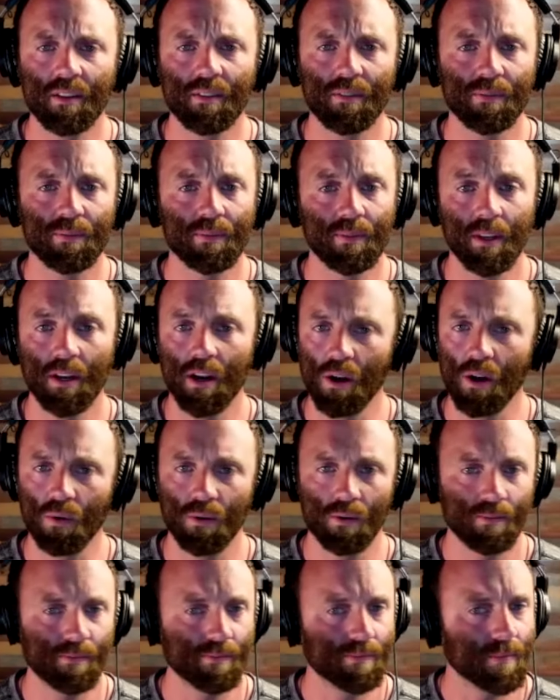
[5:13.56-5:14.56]
you know,
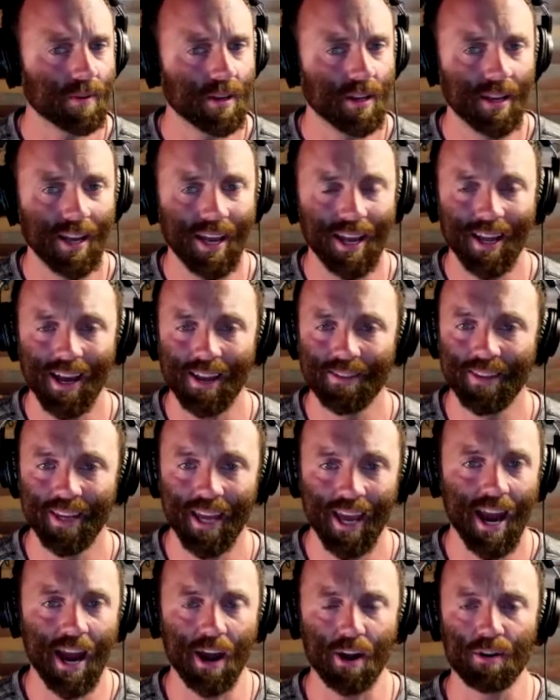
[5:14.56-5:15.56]
the
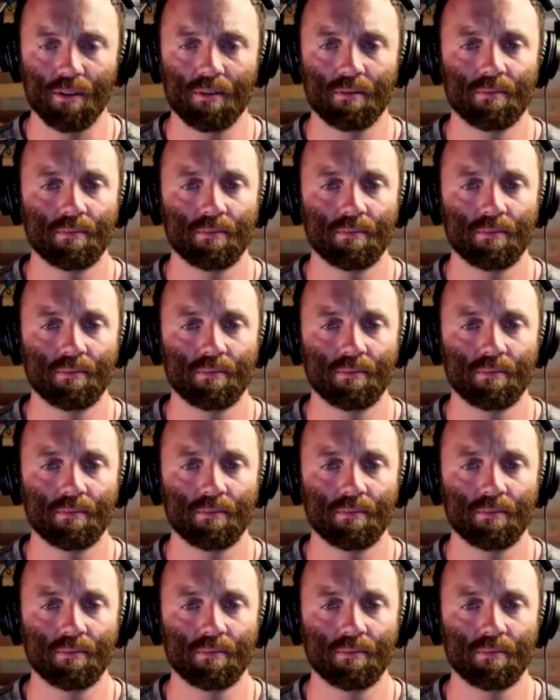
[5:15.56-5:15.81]
air,